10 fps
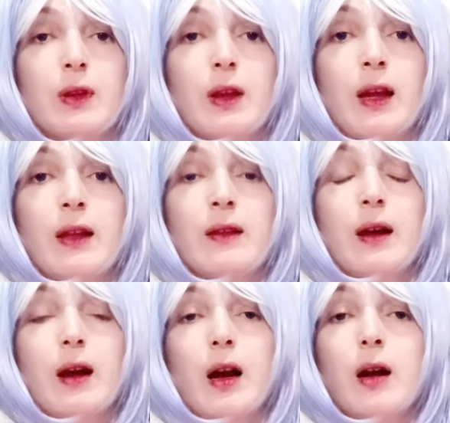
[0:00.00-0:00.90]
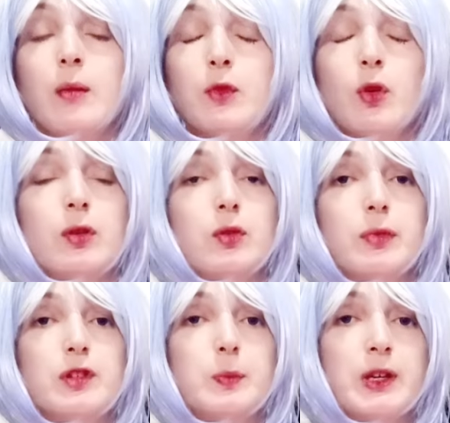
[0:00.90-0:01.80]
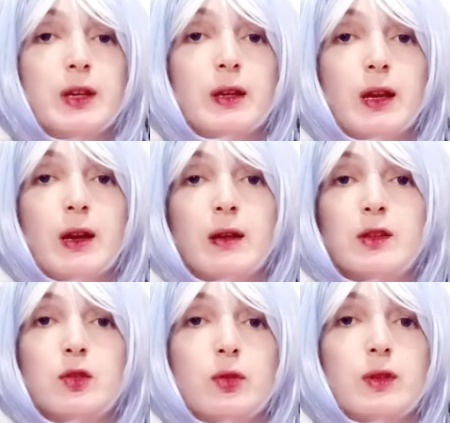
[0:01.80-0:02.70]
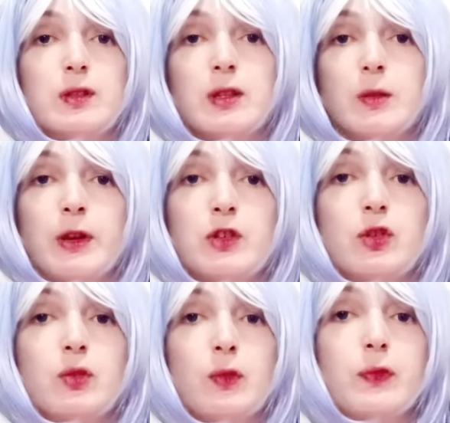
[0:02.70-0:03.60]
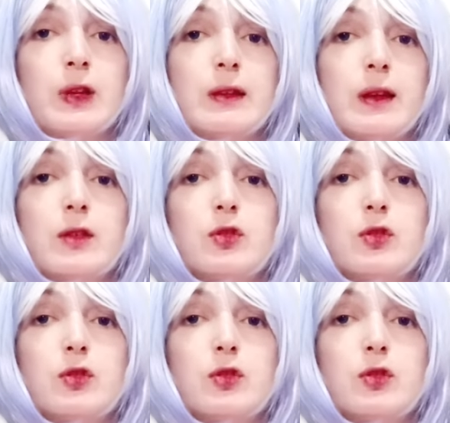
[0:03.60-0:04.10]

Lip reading: And I'm going to be speaking here as an autistic person, no filter.